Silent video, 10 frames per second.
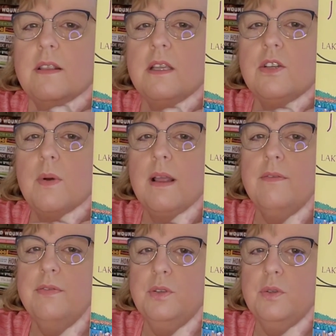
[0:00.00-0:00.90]
the
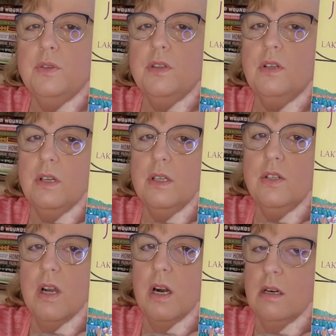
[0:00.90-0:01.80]
Joanne Fluke The Cookie
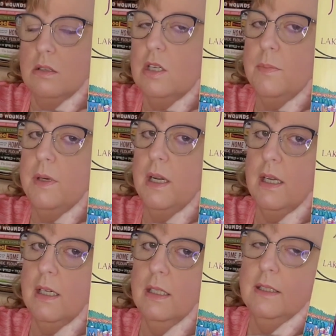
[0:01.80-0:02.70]
Jar
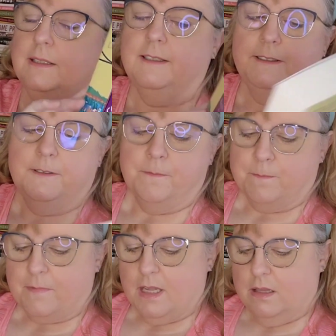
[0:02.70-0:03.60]
cookbook.
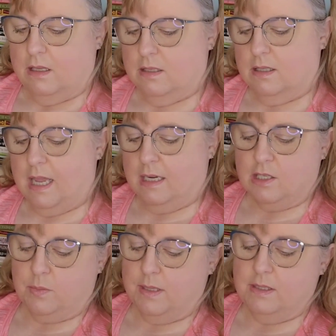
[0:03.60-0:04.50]
This is Hannah
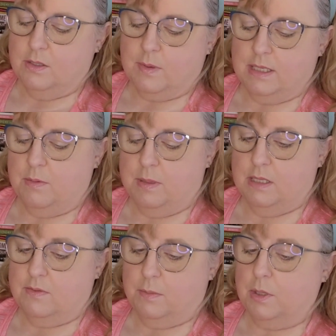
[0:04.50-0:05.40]
Swensen's
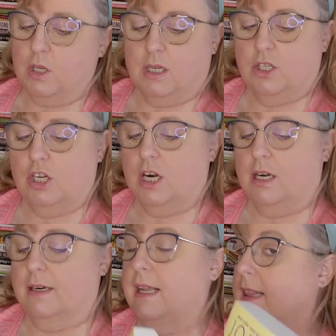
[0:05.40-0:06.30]
Recipes from the Cookie Jar,
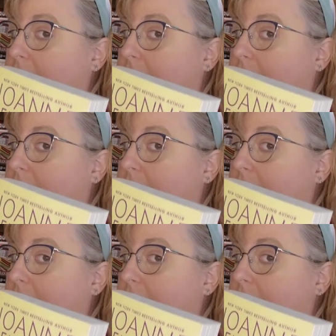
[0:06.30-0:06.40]
a